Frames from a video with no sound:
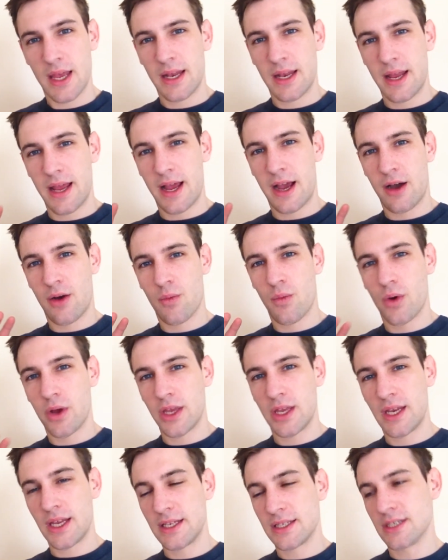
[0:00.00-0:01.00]
Now
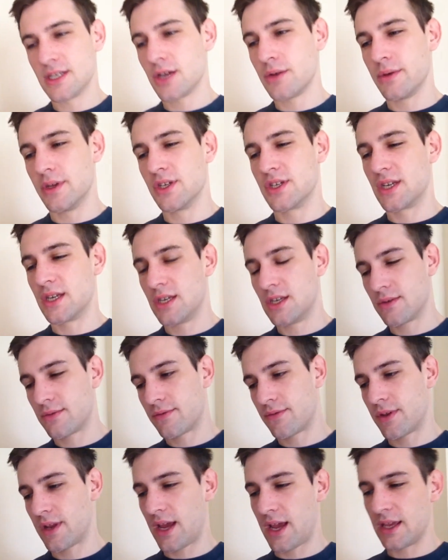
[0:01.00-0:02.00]
what you need to do is,
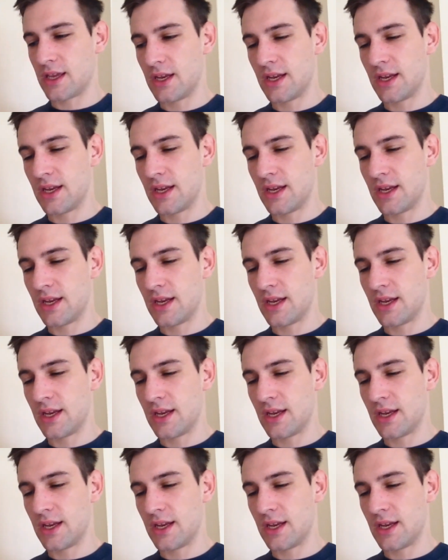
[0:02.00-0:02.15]
for that,